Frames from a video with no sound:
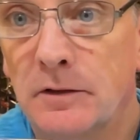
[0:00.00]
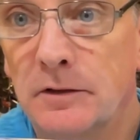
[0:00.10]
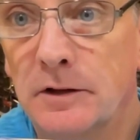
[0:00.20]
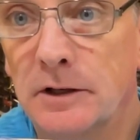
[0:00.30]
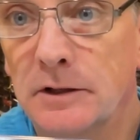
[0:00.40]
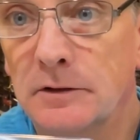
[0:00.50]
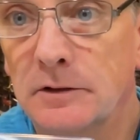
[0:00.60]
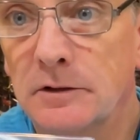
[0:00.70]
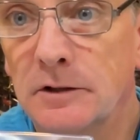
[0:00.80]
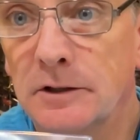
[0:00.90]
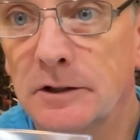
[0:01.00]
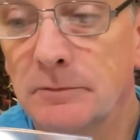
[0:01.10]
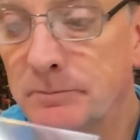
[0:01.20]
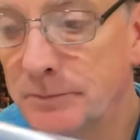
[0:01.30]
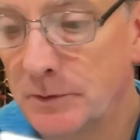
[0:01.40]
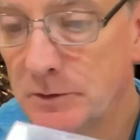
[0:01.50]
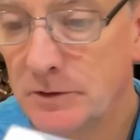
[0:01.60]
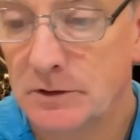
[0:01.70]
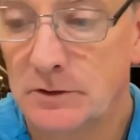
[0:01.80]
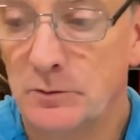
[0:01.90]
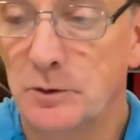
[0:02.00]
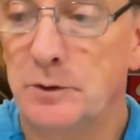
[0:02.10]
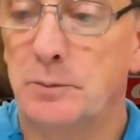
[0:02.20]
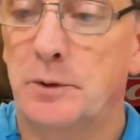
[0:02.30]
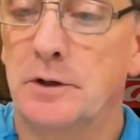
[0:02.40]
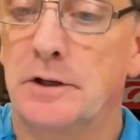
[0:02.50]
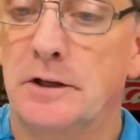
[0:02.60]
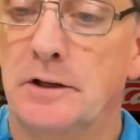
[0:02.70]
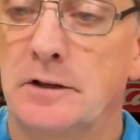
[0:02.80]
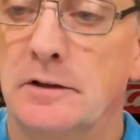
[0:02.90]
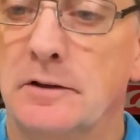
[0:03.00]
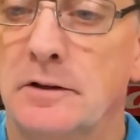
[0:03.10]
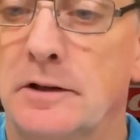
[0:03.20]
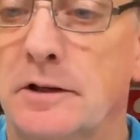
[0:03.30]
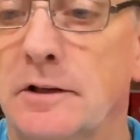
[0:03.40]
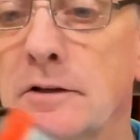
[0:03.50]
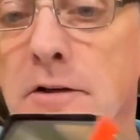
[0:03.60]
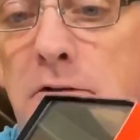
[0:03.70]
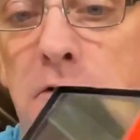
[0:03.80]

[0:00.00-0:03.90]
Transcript: that when you put it in here, it